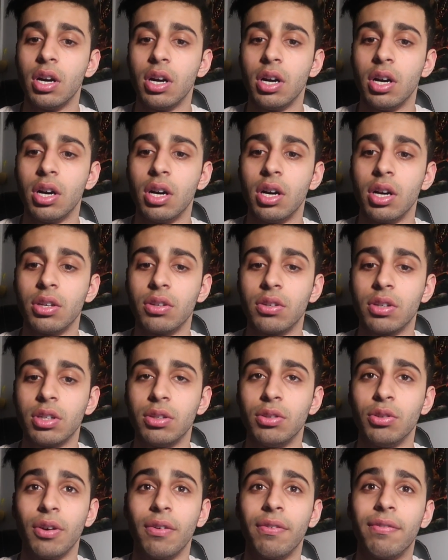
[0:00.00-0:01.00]
You
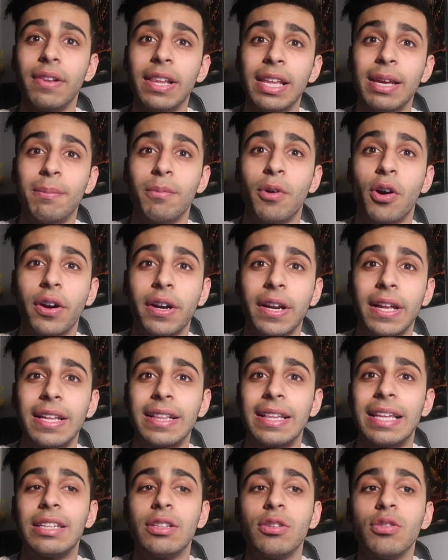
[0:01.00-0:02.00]
could do affiliate
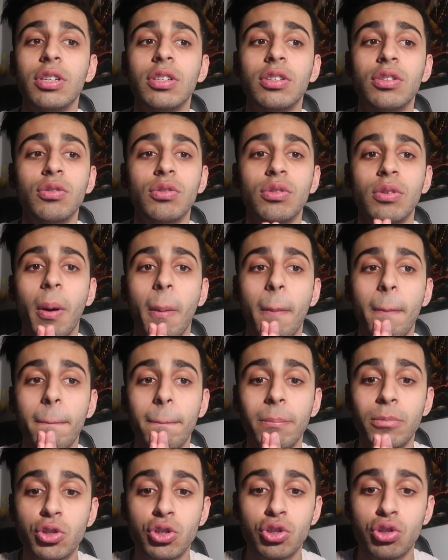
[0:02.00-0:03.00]
marketing. You could do
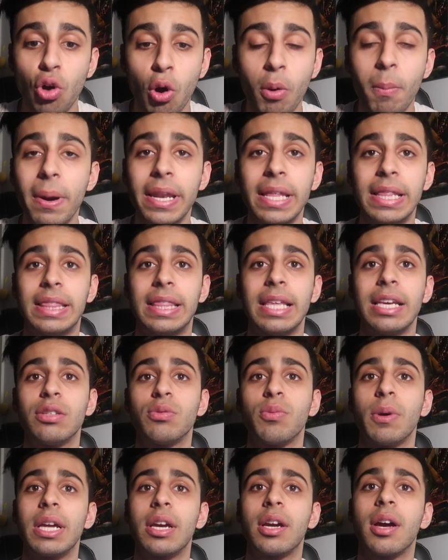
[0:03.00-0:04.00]
so many
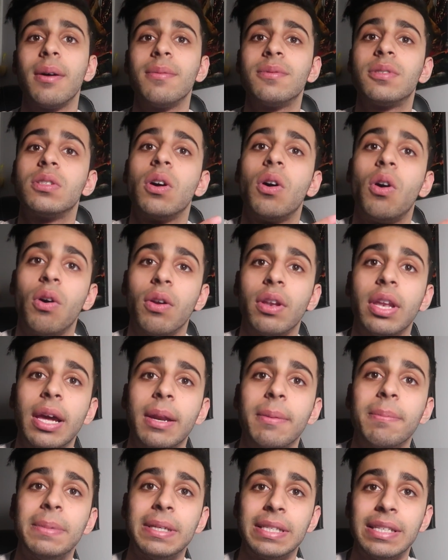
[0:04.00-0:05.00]
things when it comes to
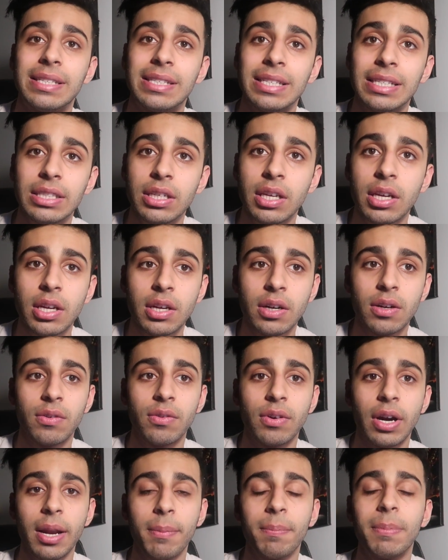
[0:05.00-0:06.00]
online businesses,
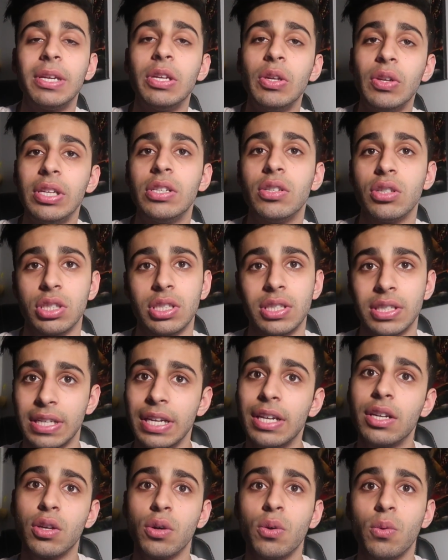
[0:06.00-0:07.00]
right? But you need to
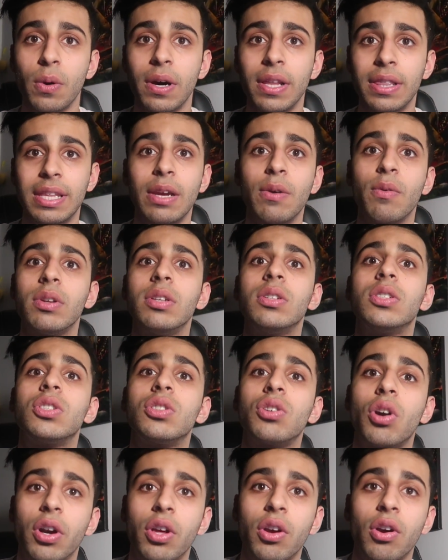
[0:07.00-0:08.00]
stick to one thing when you're
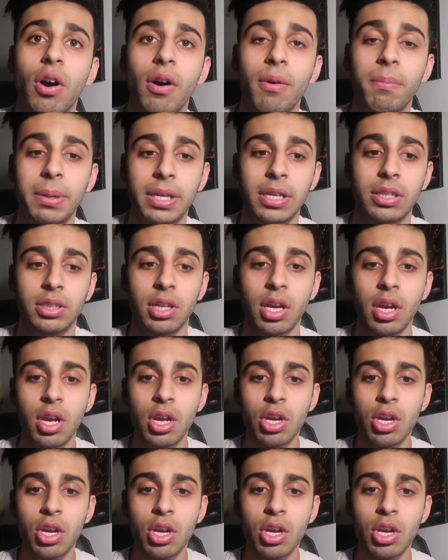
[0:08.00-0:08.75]
starting off, because